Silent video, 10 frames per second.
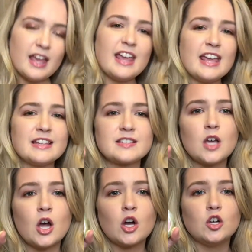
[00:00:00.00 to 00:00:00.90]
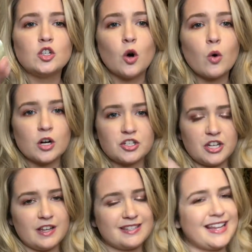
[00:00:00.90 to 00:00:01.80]
It's
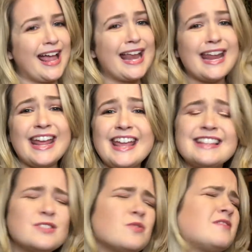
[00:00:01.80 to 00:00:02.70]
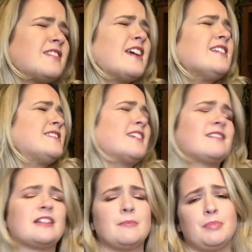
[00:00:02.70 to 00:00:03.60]
gorgeous, and it's
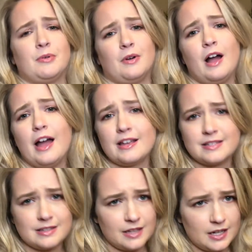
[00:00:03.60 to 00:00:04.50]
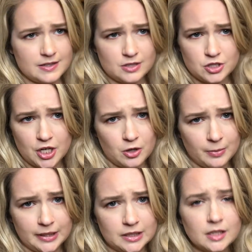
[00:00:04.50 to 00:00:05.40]
decently priced, ladies and
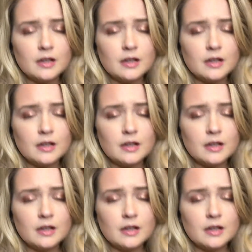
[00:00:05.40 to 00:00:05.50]
gentlemen.